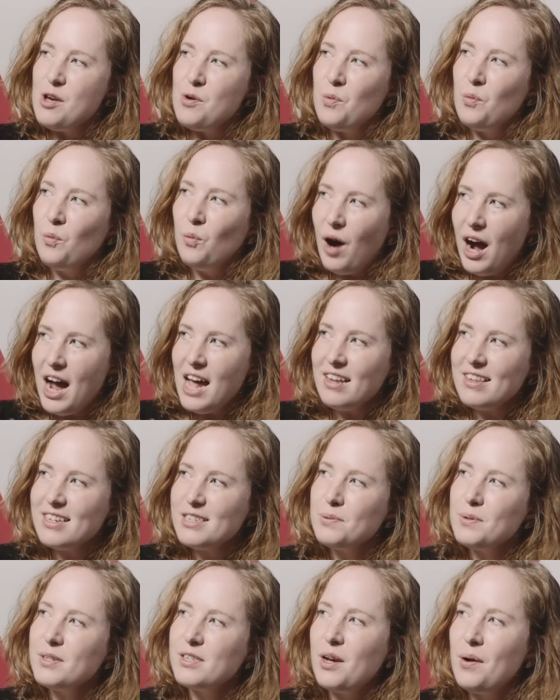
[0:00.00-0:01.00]
while
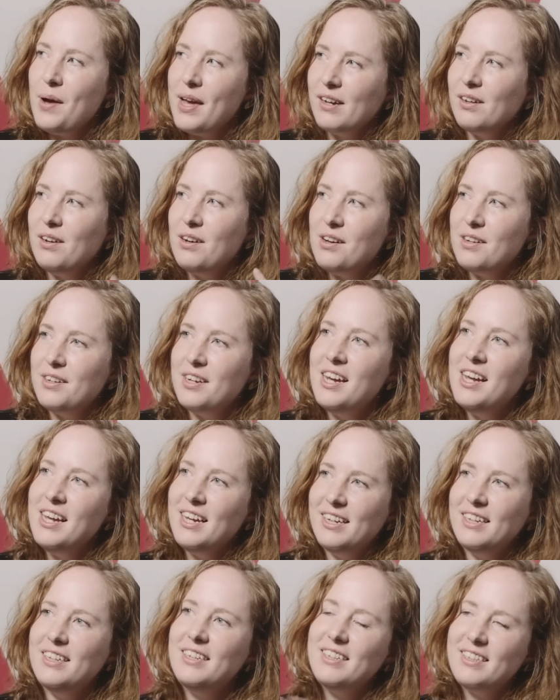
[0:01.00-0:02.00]
this was going on
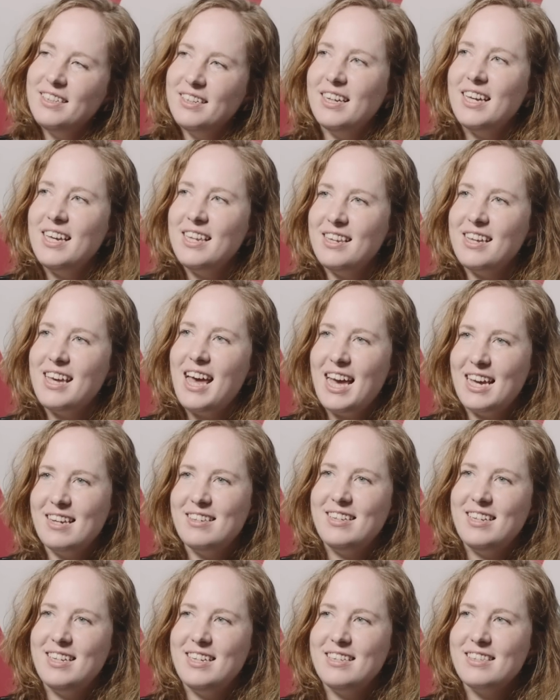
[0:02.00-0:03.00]
in the
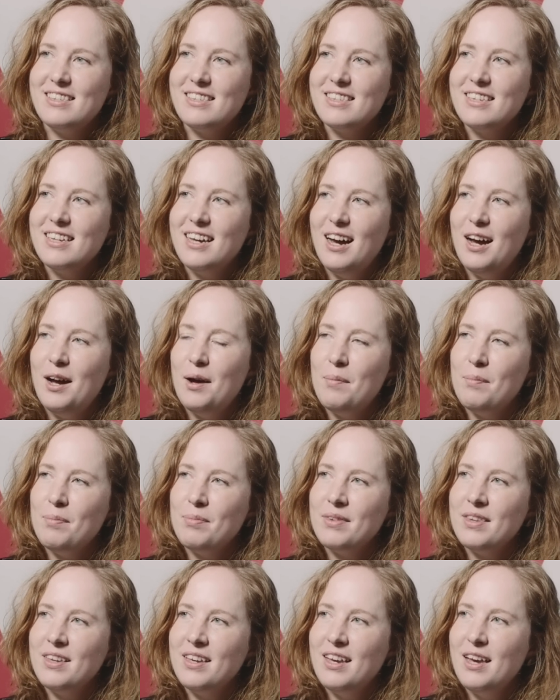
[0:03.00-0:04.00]
eighties,
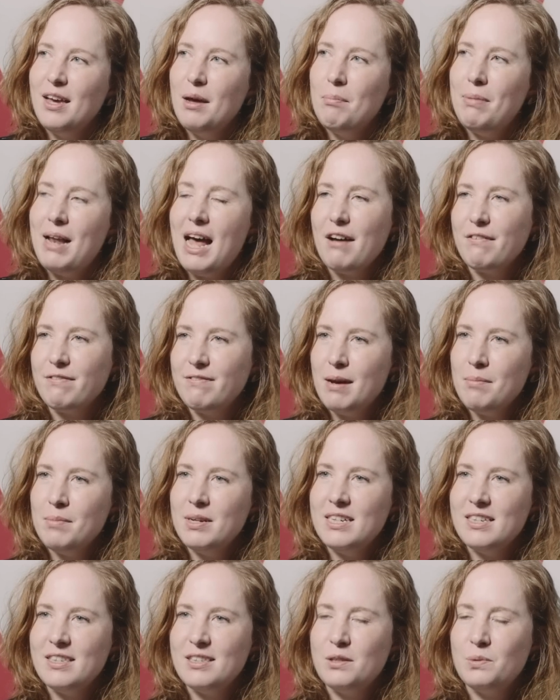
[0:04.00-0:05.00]
um, black
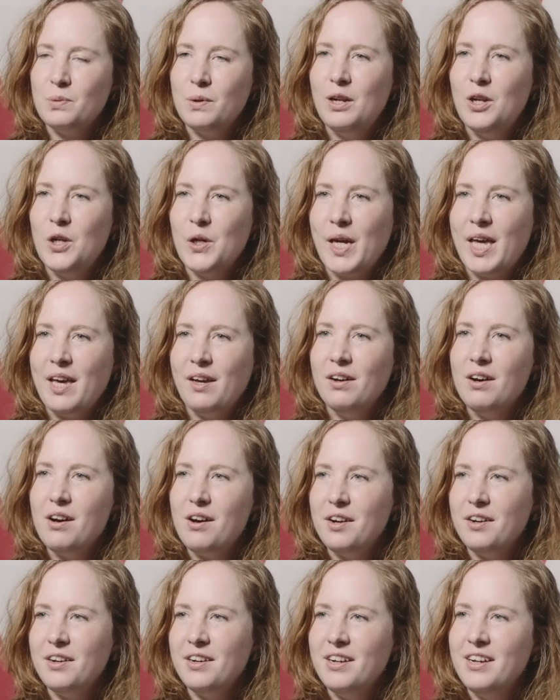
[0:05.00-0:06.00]
feminists were looking
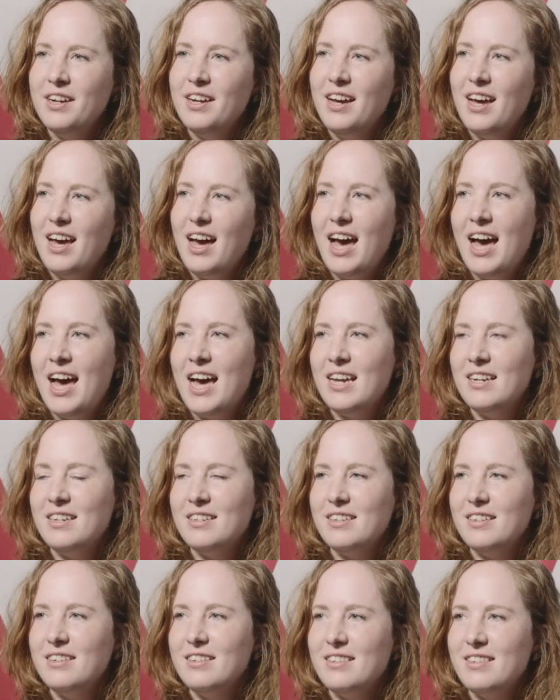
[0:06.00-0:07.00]
on
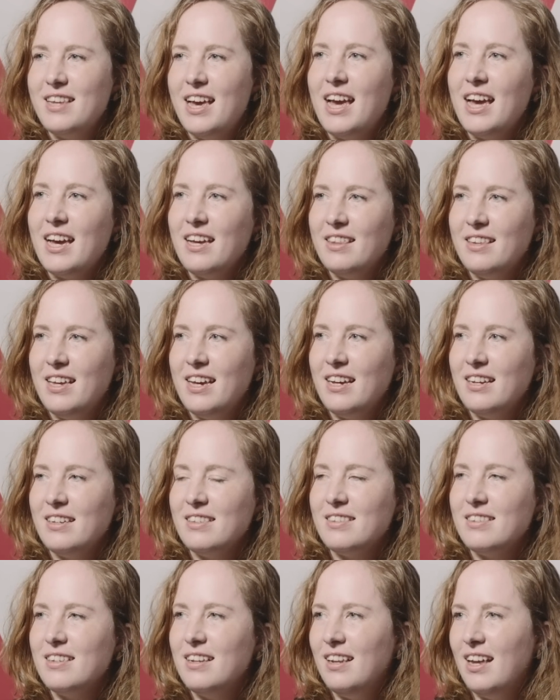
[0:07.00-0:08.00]
and saying
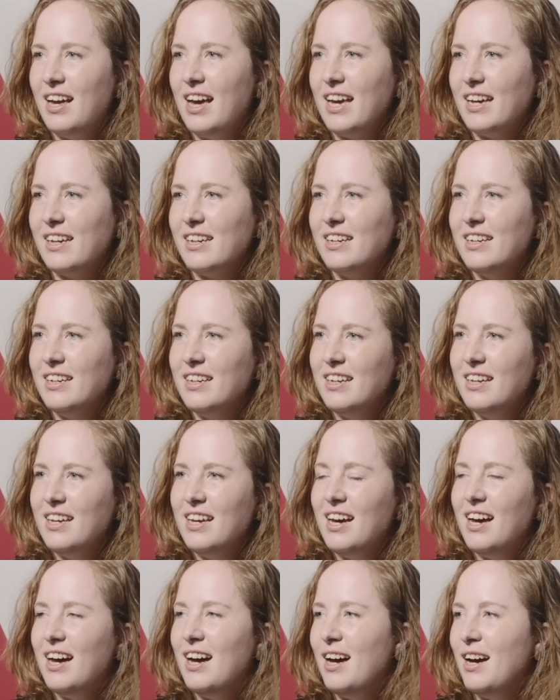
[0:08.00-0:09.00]
things like,
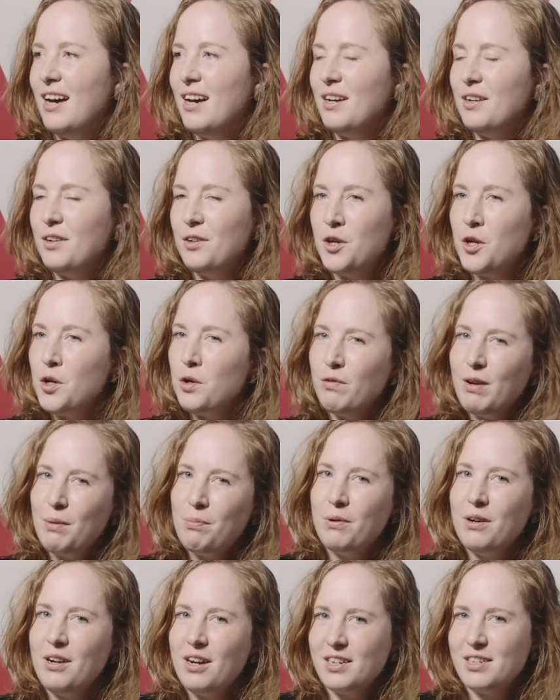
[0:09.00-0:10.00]
uh, new
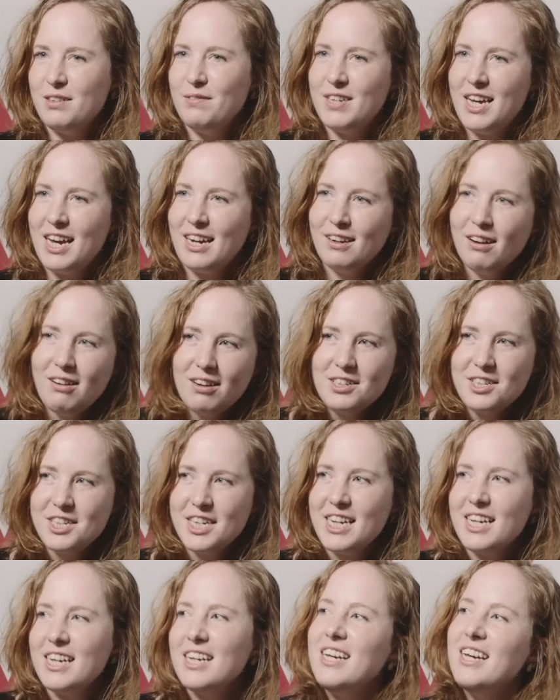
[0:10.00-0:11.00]
reproductive
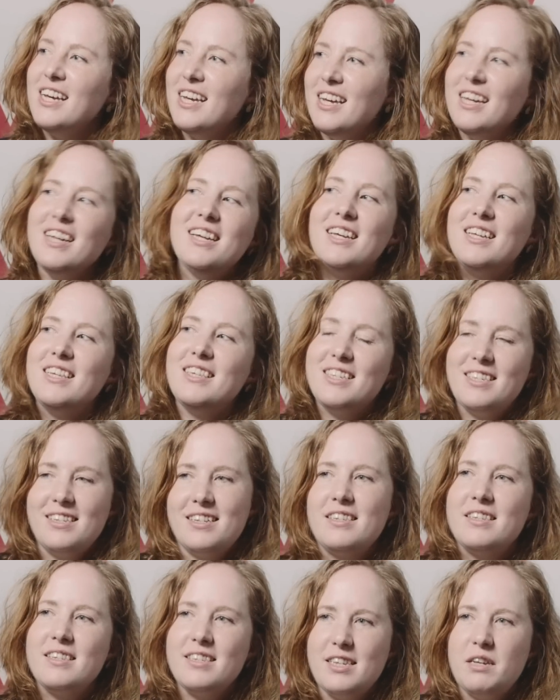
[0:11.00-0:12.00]
technology, this
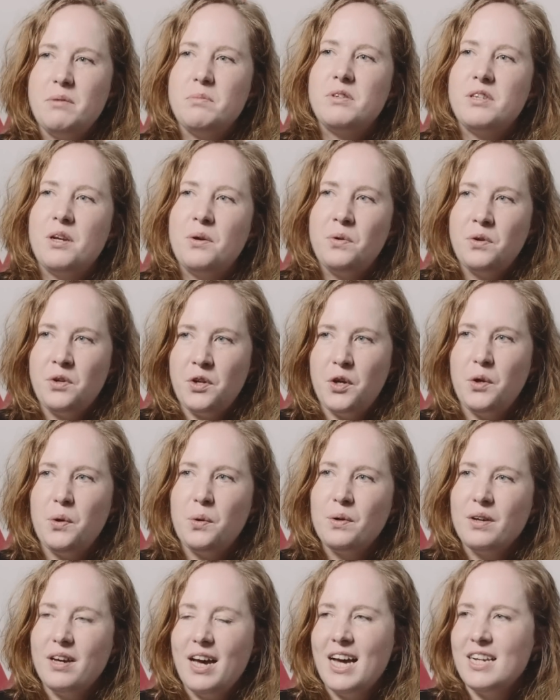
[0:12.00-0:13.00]
doesn't seem so
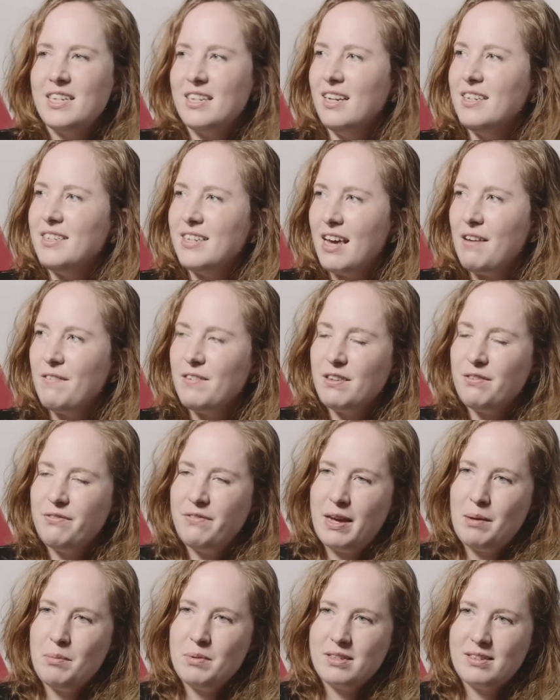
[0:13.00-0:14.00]
new. Angela Davis
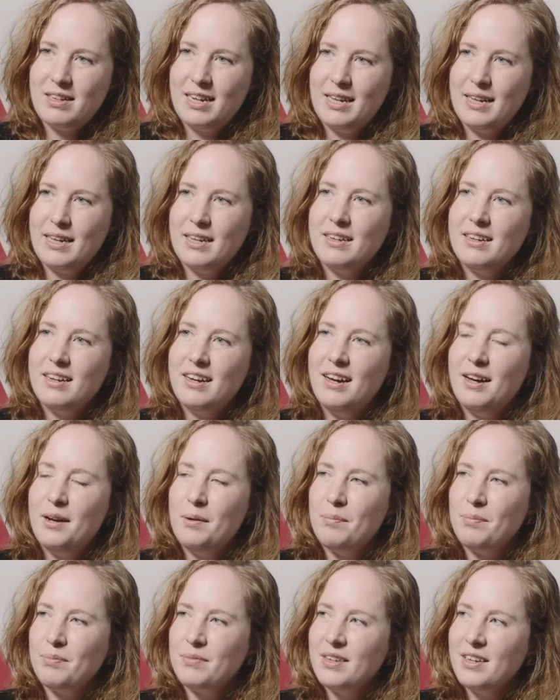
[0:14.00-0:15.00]
famously
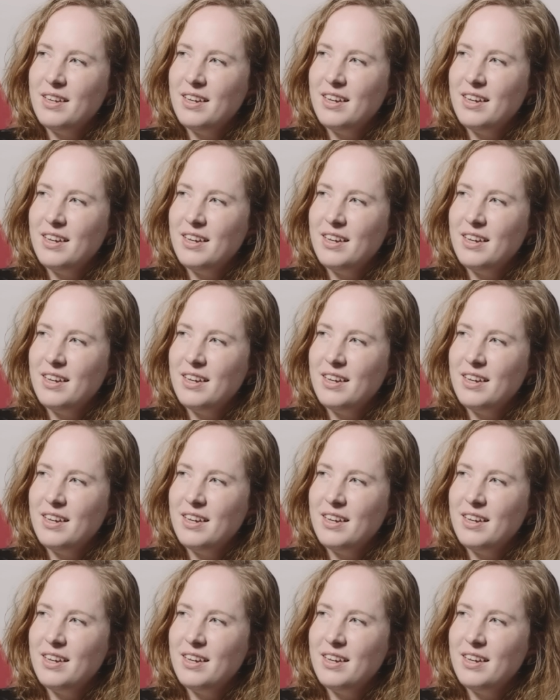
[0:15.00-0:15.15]
um,